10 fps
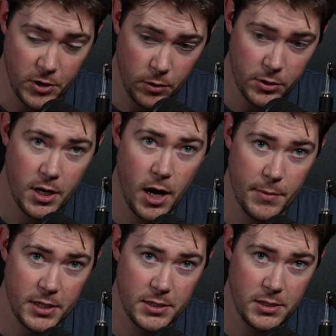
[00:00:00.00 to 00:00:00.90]
me know in the
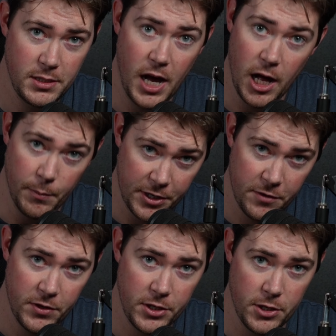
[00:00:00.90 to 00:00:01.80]
comments. I'll make a
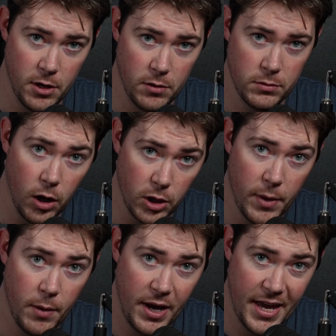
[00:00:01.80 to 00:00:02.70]
video all
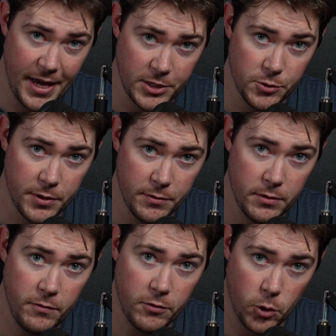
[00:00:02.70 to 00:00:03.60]
about my hatred
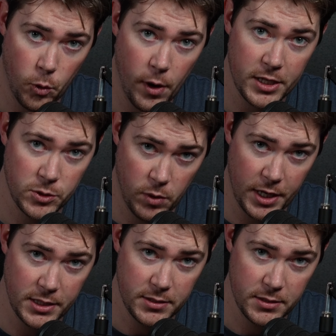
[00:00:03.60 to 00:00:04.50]
for Corax White.